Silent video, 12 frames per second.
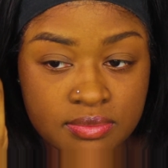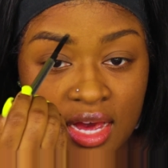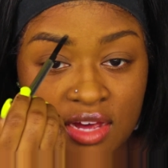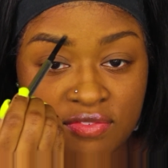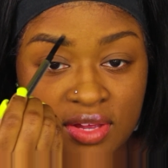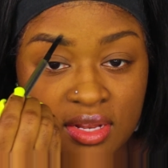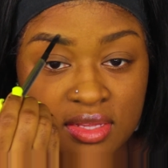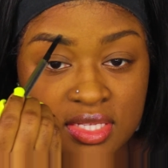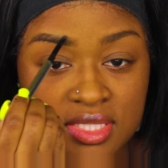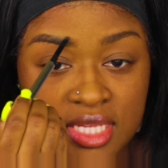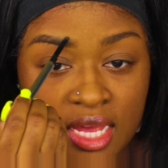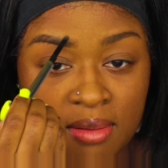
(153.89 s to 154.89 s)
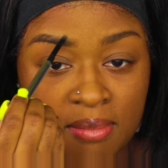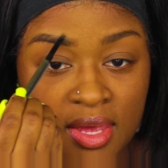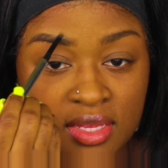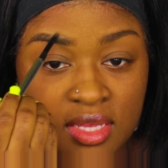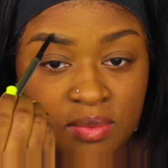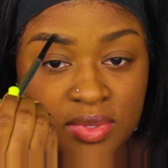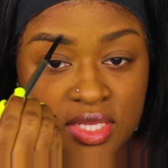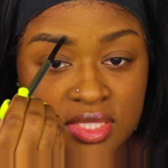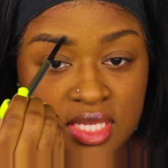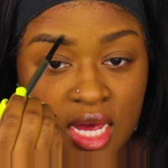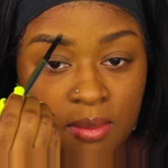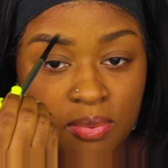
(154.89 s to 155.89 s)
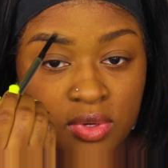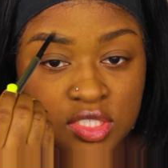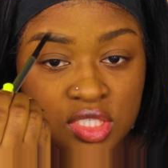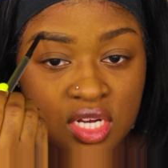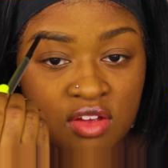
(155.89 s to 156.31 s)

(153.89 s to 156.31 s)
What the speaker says: I follow the same method with the top portion